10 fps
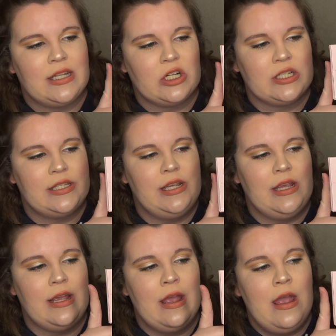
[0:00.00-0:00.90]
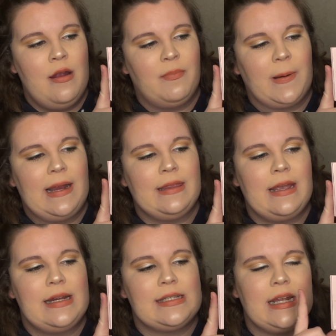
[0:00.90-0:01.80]
There's the Bright
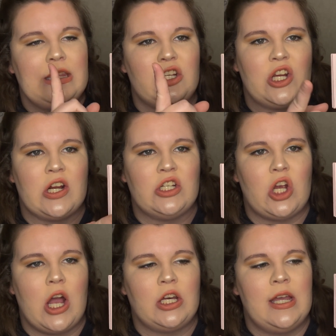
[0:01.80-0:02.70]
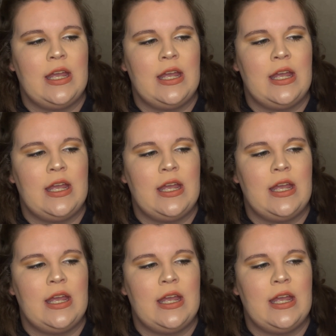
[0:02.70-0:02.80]
Lights and the Cherry Chocolate,